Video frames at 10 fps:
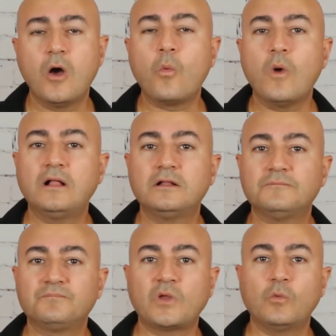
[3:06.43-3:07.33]

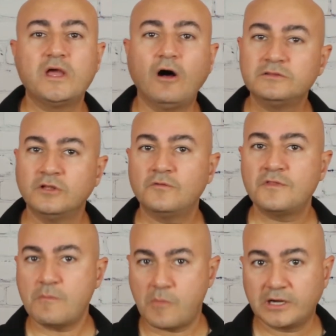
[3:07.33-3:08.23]
Well, we all know
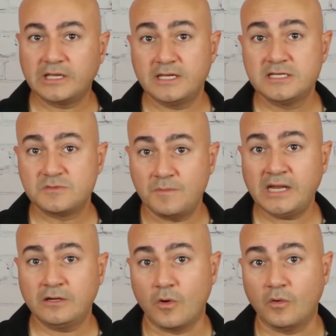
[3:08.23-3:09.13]
that marketing's
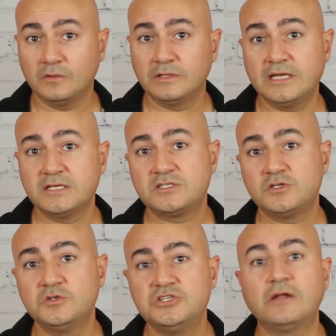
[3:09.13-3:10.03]
main goal is
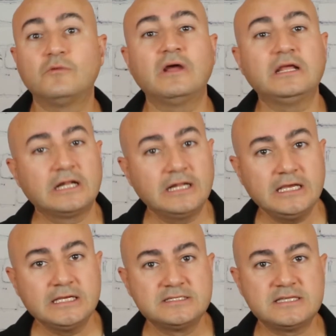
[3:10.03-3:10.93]
to generate
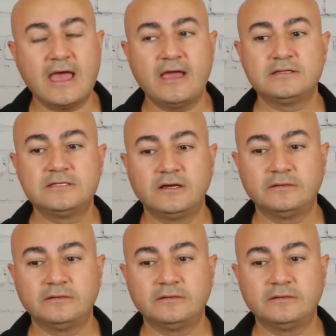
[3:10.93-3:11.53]
leads and